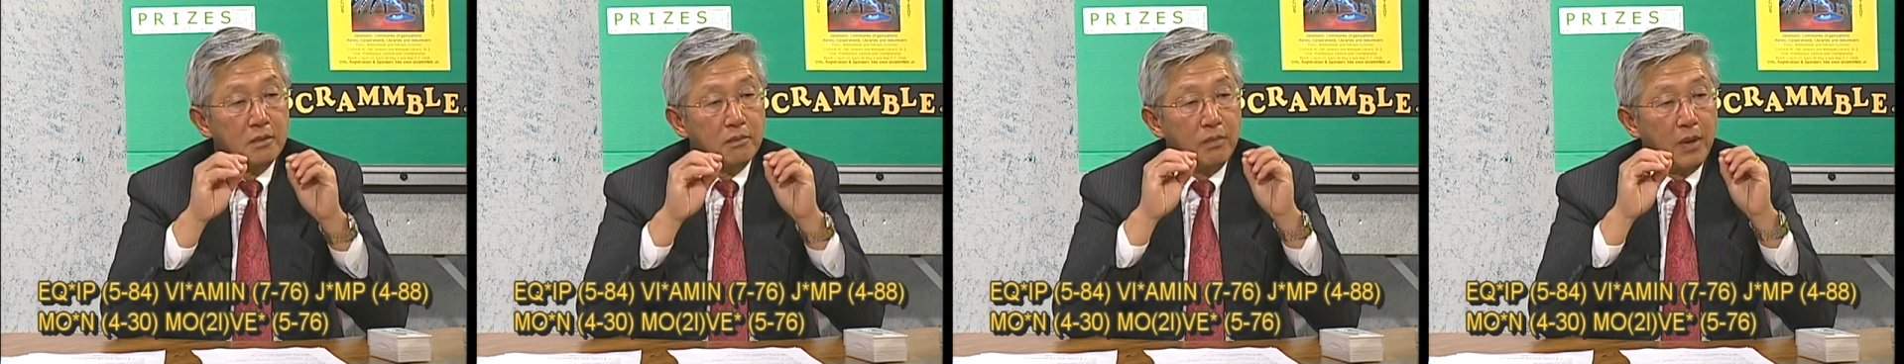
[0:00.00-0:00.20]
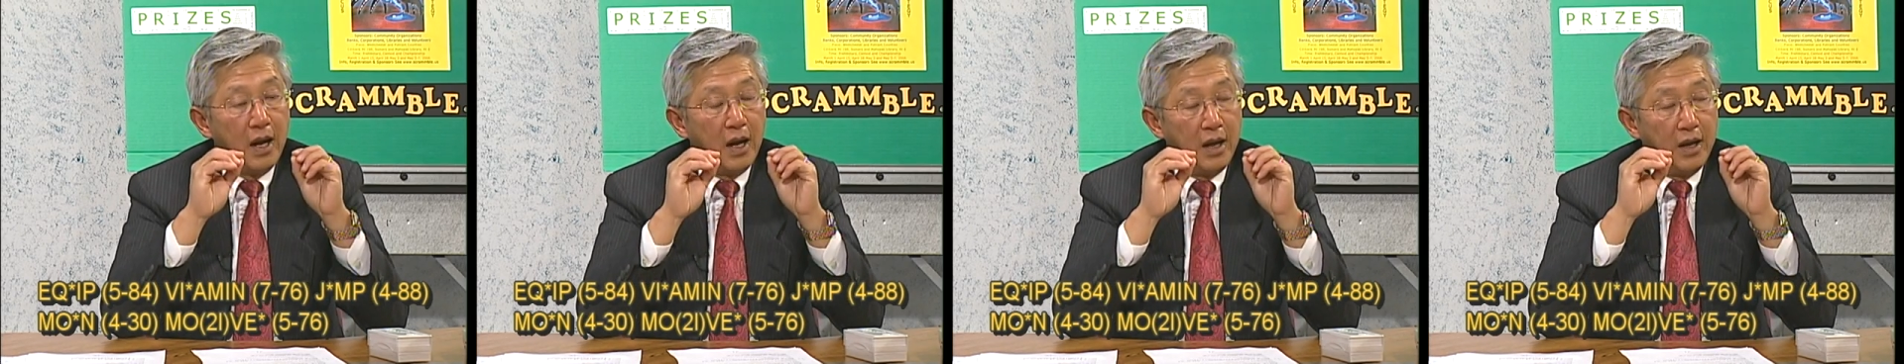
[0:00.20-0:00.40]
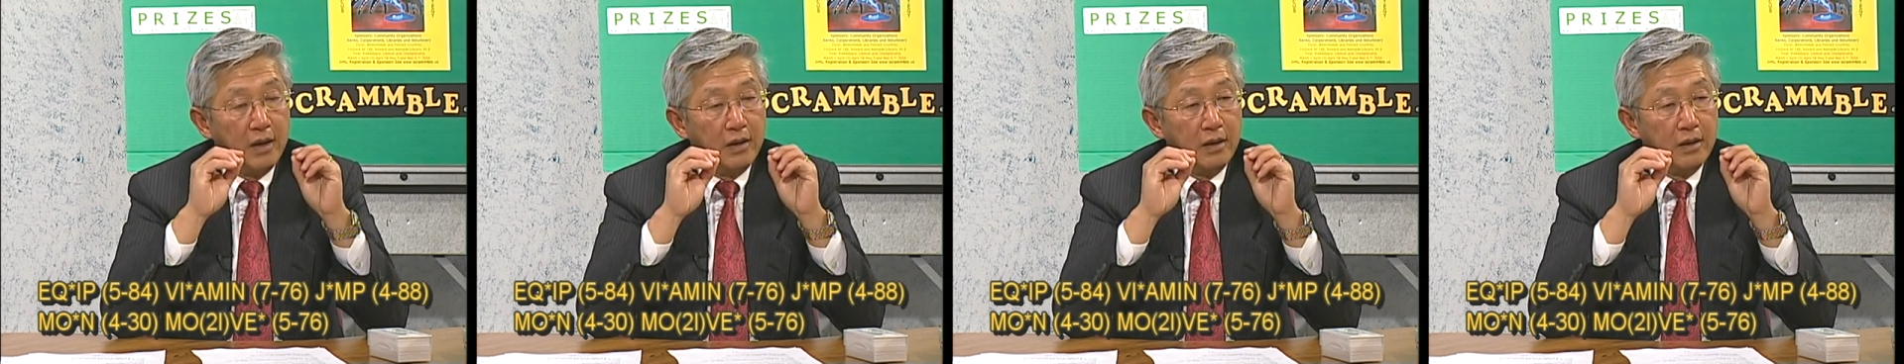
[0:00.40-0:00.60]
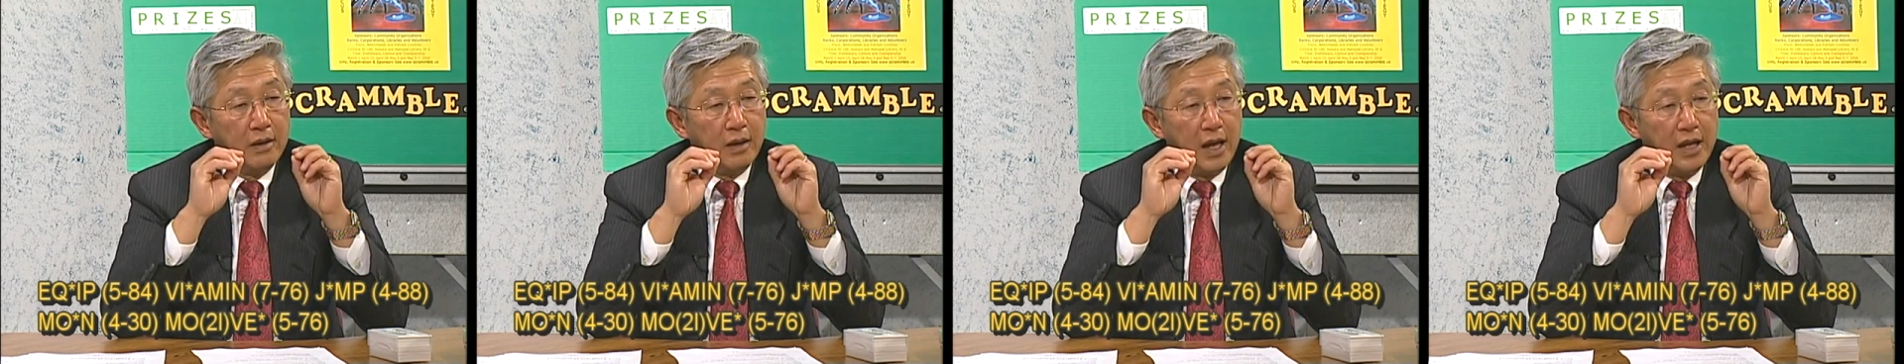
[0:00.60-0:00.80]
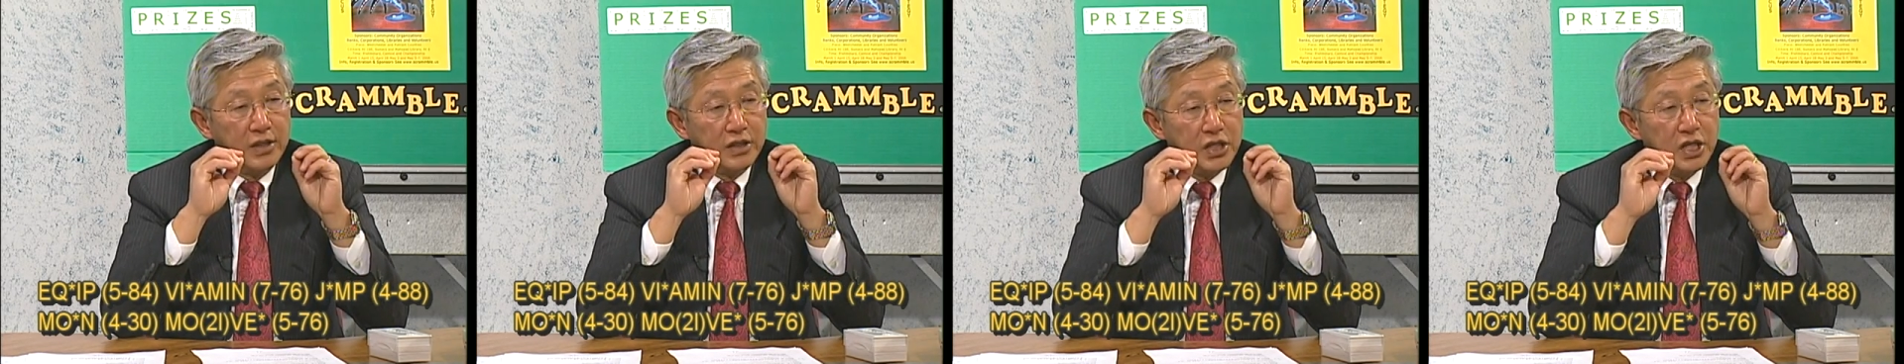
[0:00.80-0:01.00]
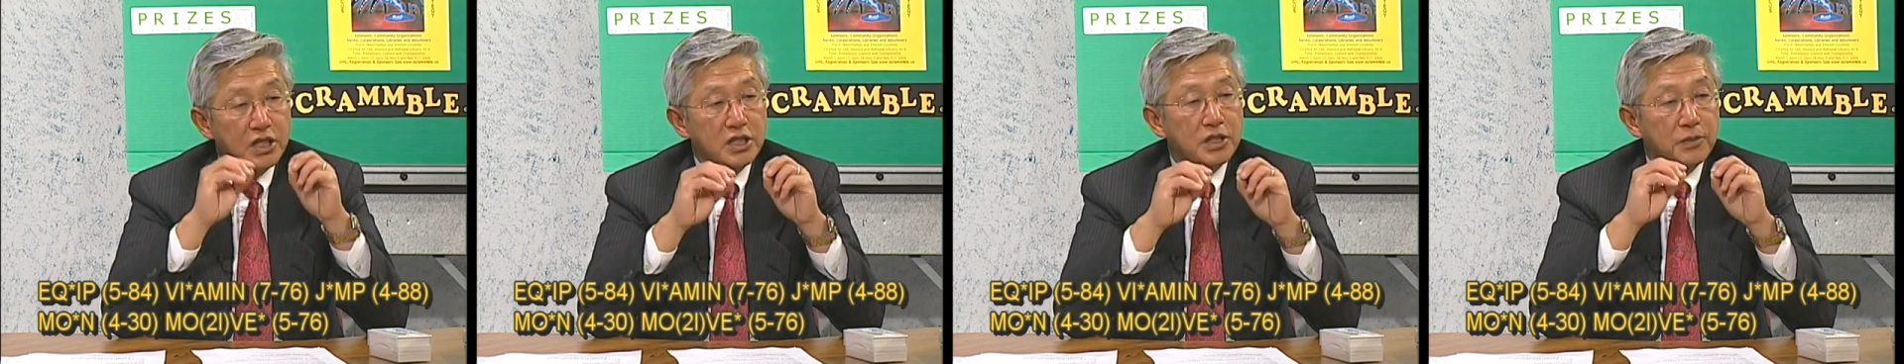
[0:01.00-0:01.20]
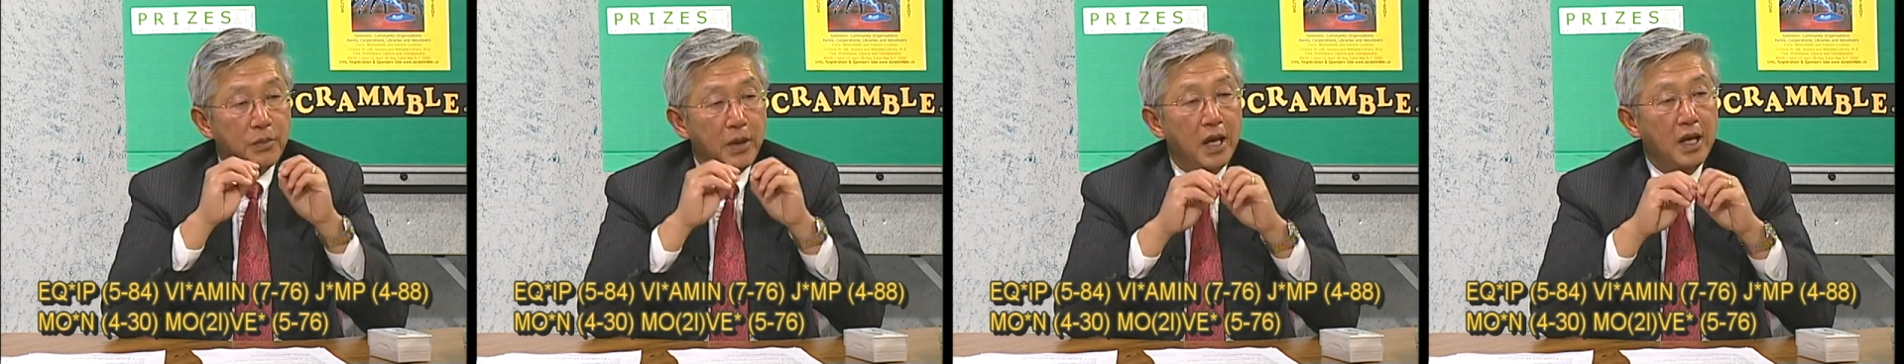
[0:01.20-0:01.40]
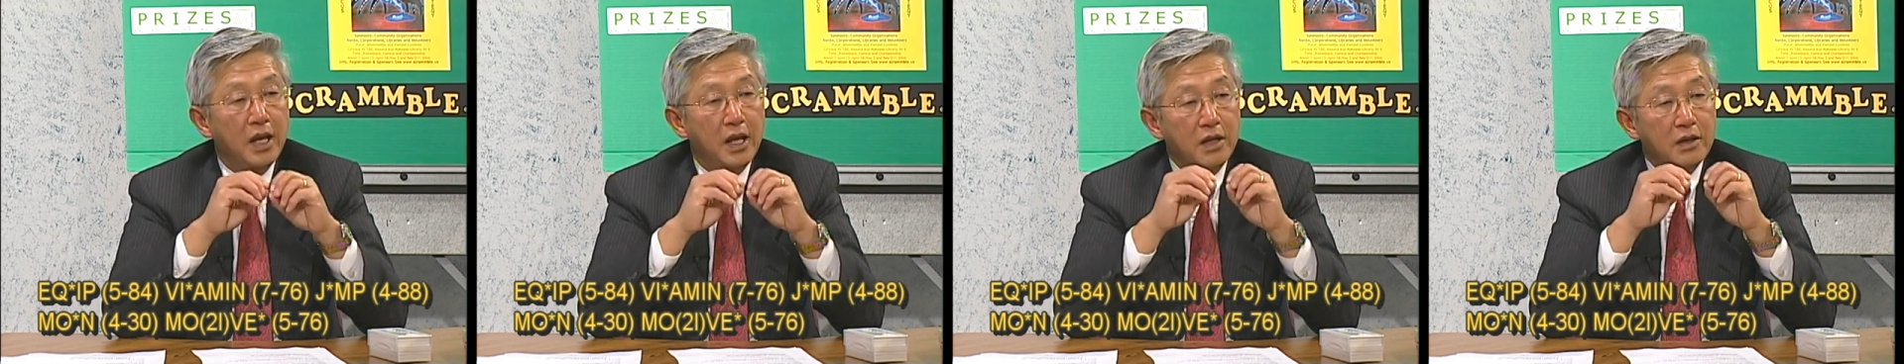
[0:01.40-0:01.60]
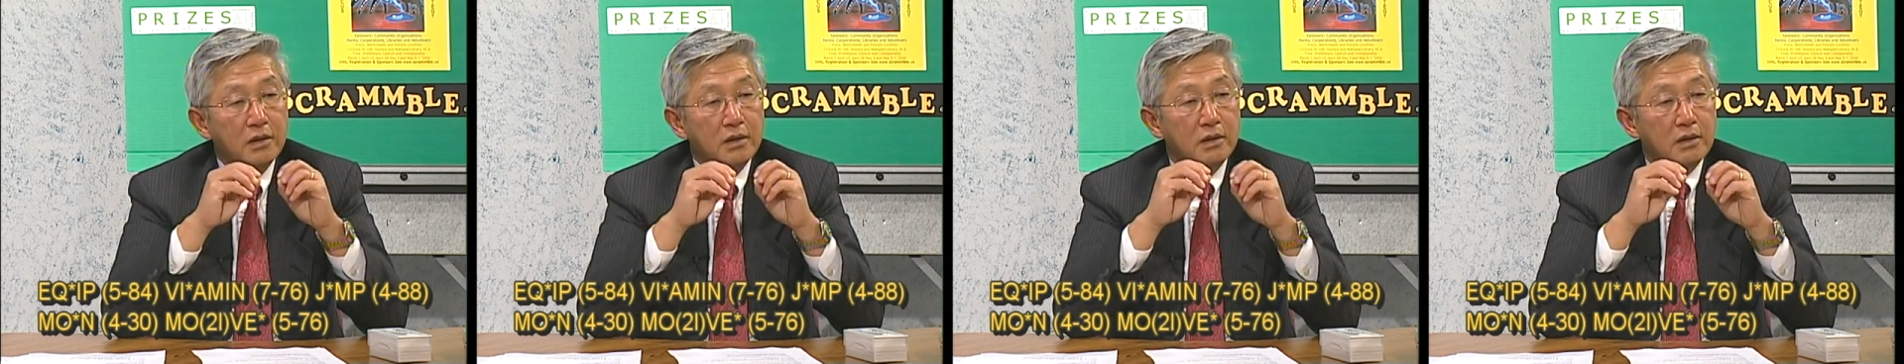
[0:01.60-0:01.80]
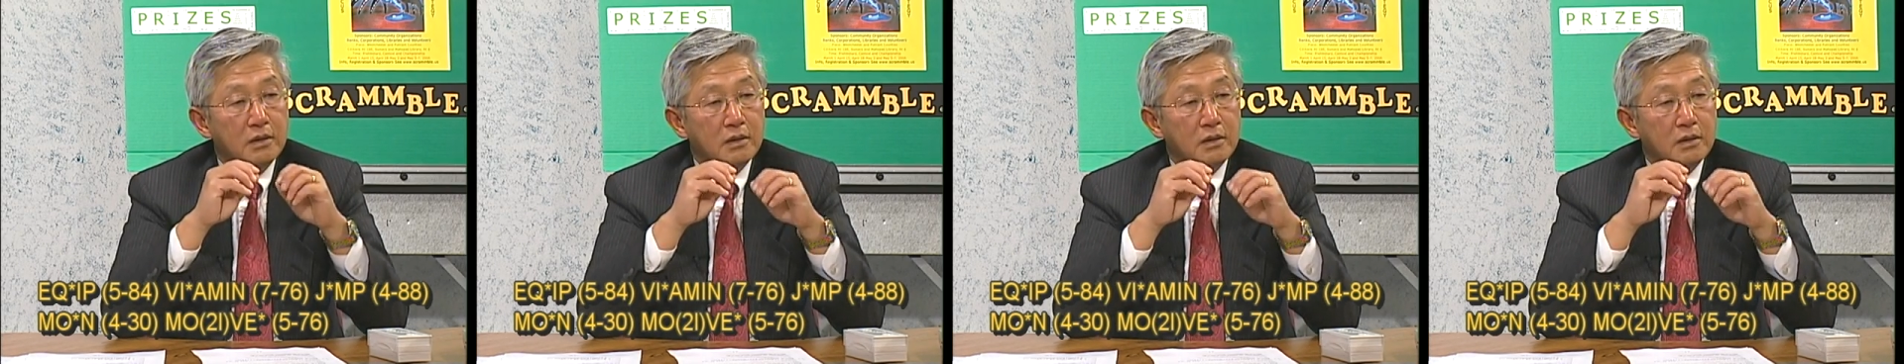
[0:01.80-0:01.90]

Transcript: by anticipating